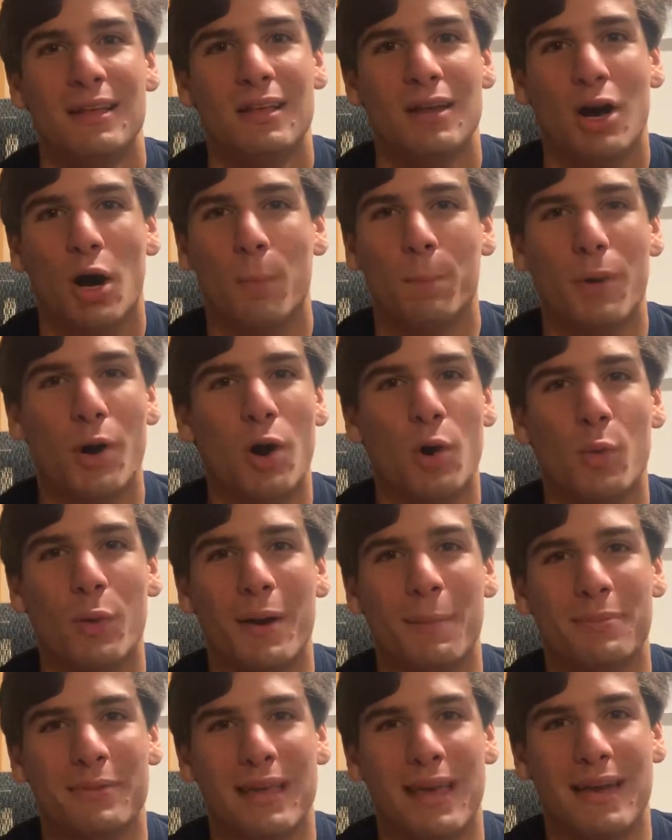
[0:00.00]
a ball
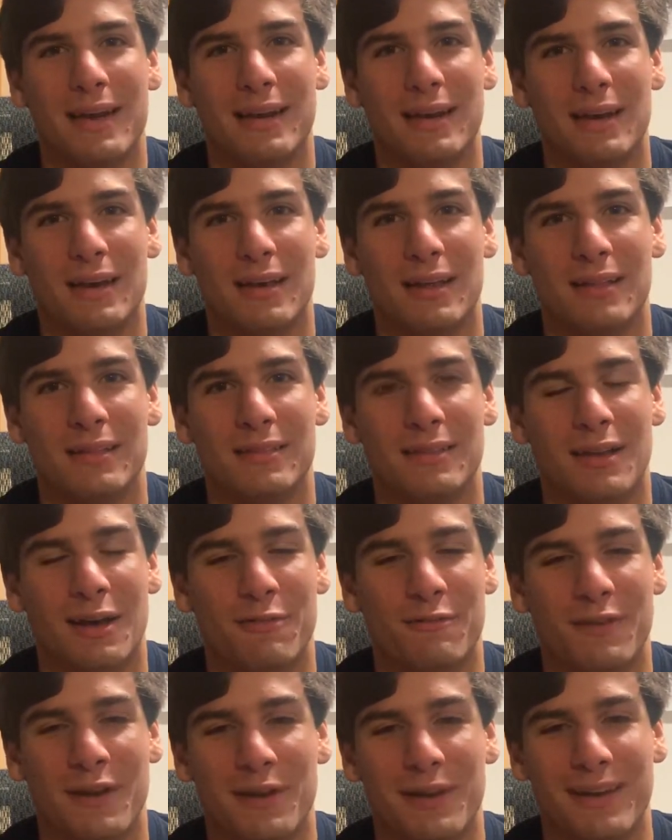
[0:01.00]
whipped in and a, a
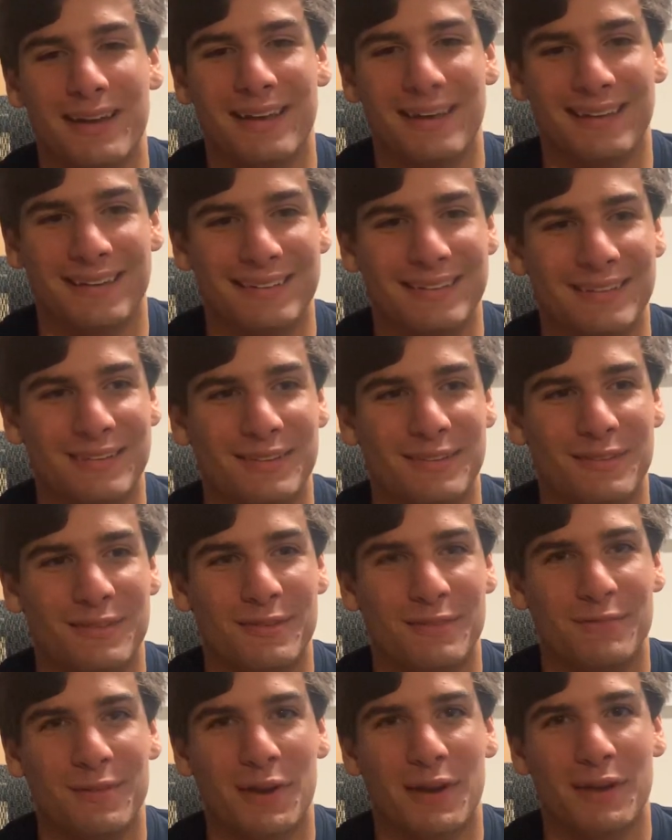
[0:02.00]
very,
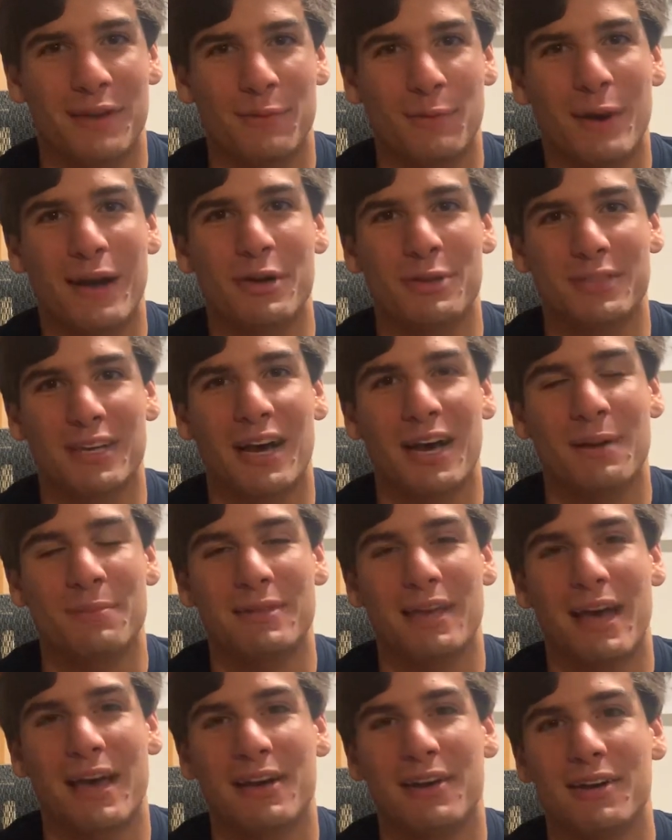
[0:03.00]
very well timed
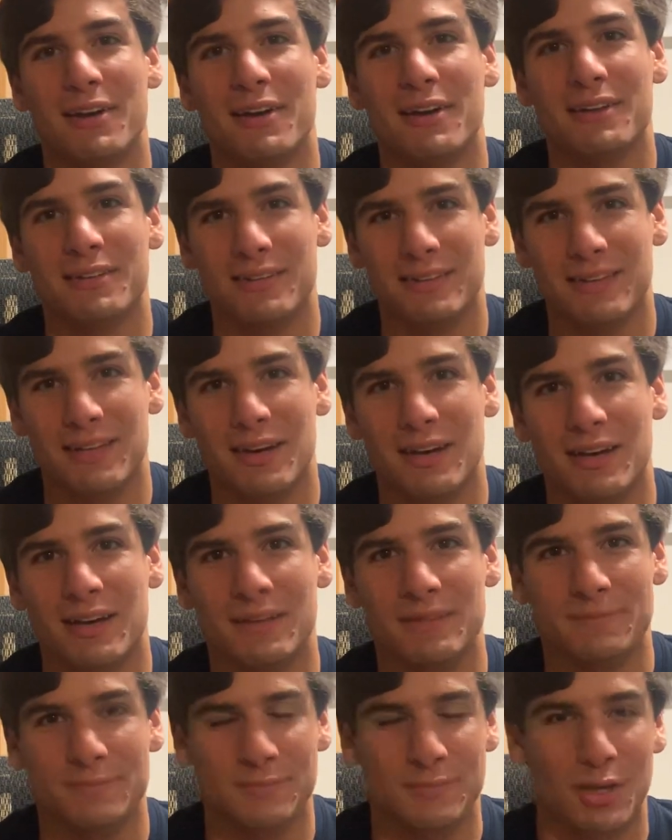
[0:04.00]
header in
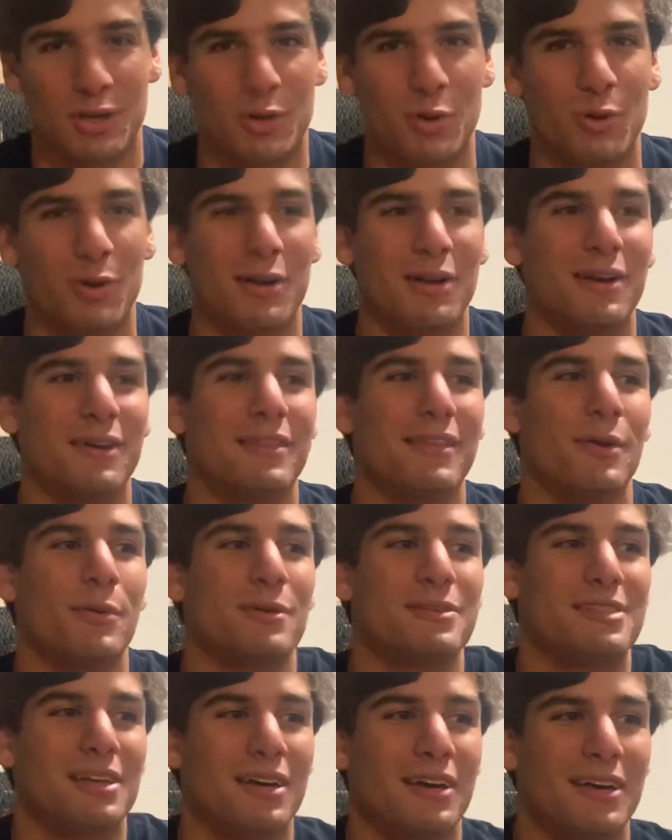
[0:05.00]
the, the corner. There
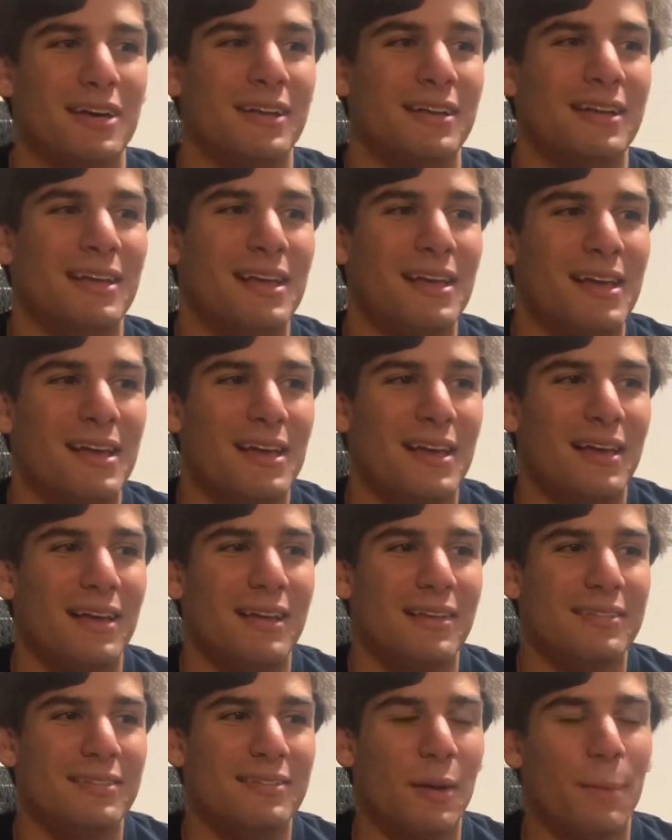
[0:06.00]
was a
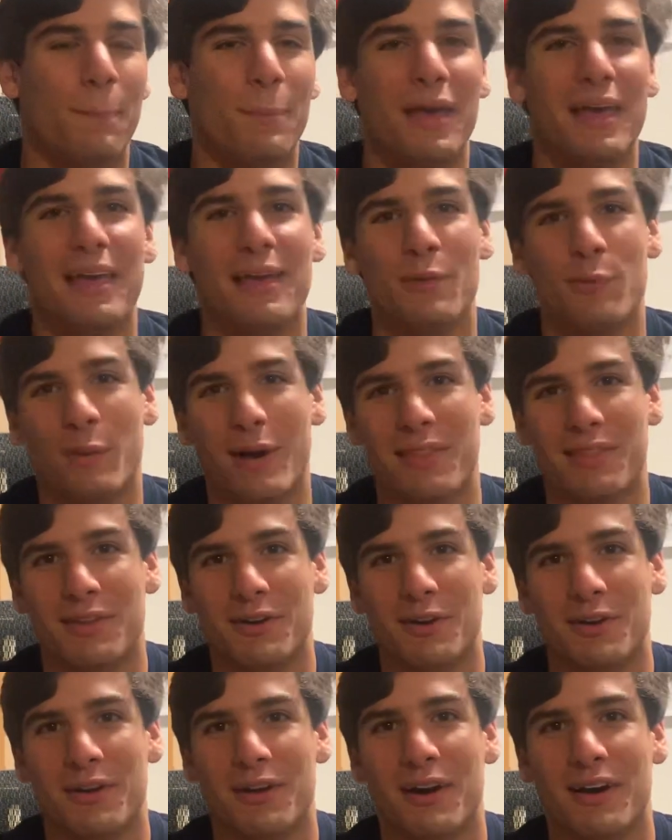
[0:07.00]
debate
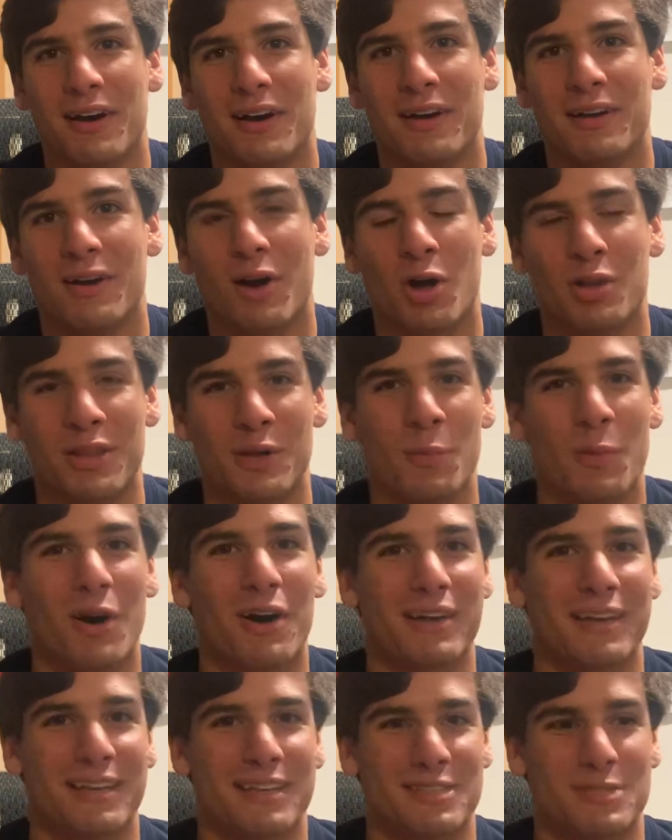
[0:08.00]
whether or not Ollie
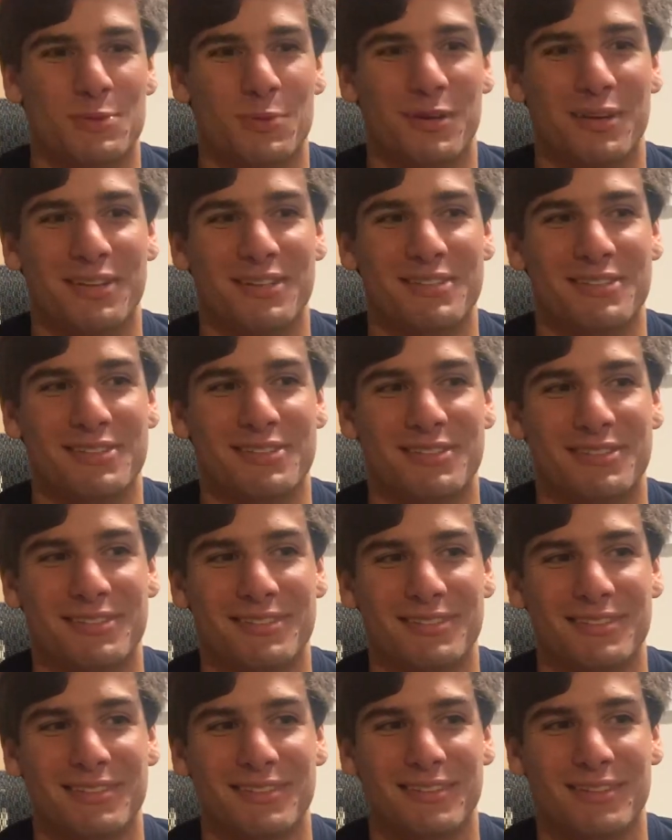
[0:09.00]
Watkins was
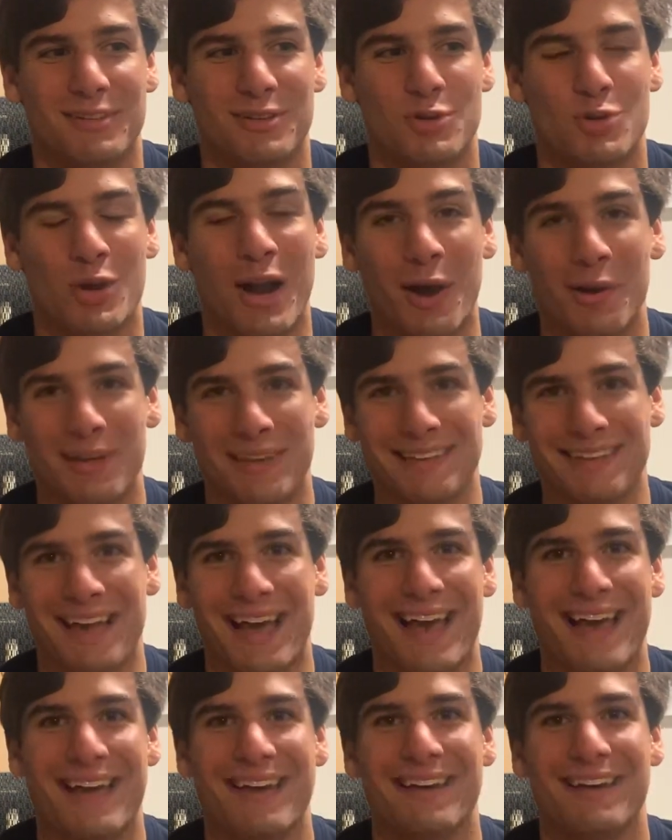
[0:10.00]
crowding De
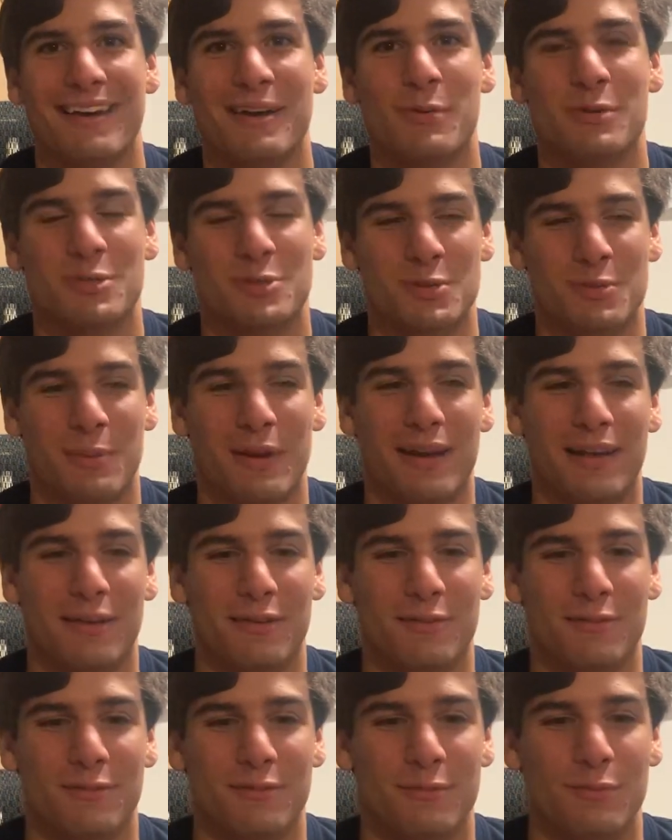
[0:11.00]
Gea, which would have been
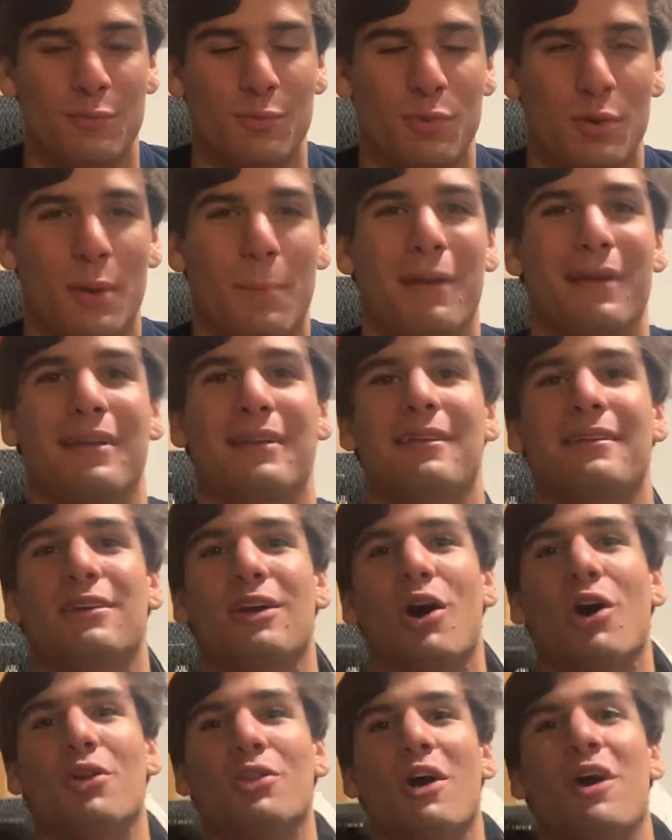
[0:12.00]
a, would have been
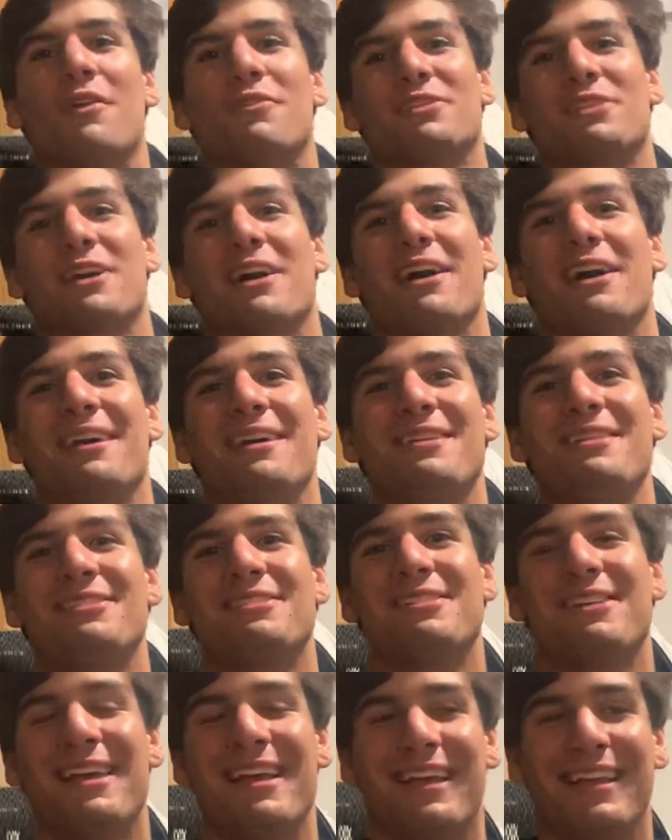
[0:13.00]
called
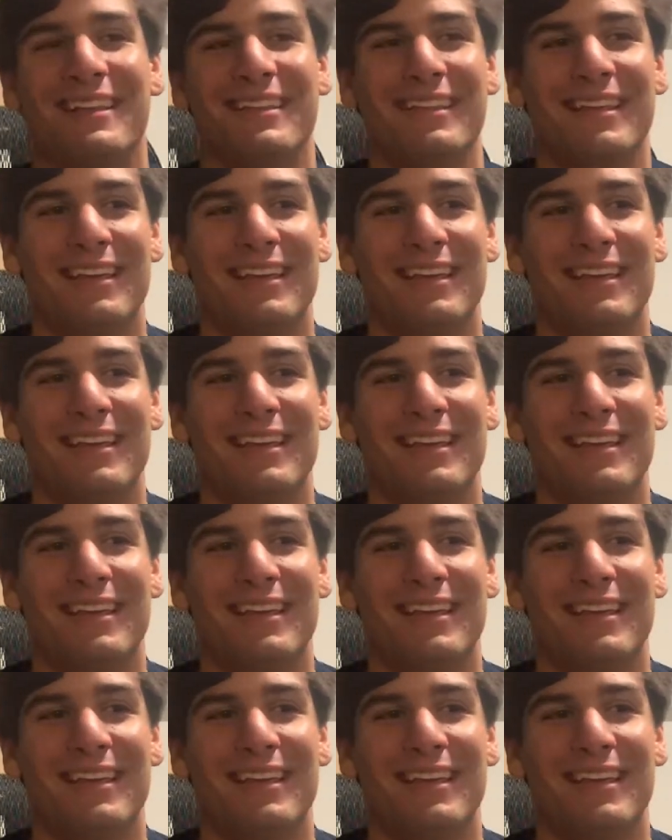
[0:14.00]
offsides. It